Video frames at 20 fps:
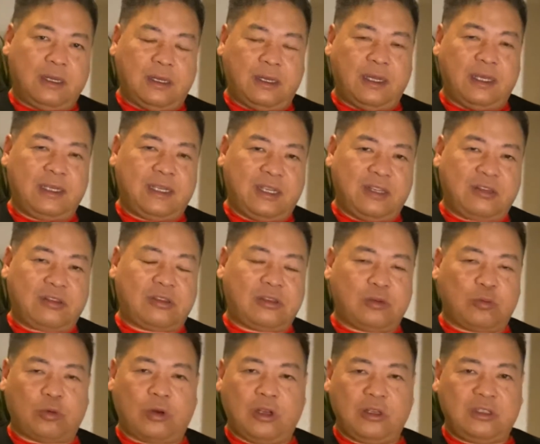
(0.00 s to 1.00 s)
I guess
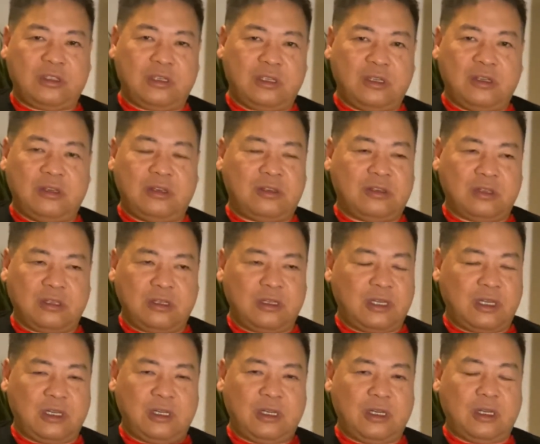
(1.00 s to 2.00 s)
roaches
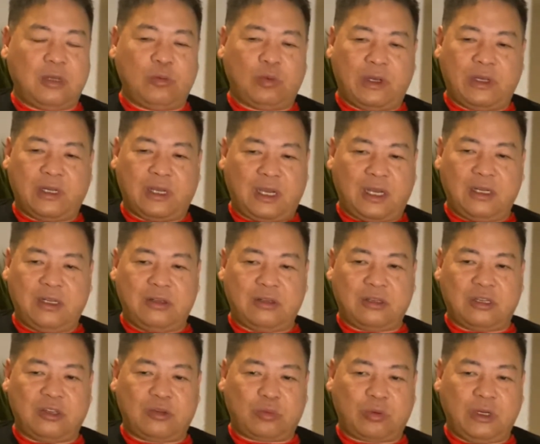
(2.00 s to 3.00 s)
and whatnot
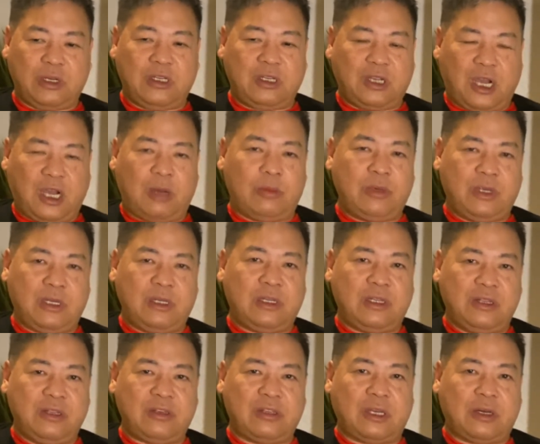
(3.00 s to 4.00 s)
is pretty common
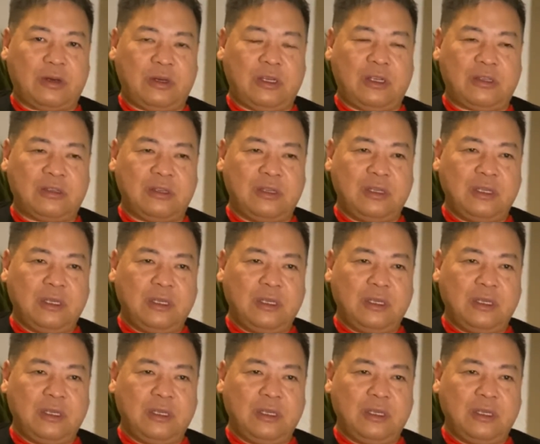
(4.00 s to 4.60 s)
in these areas.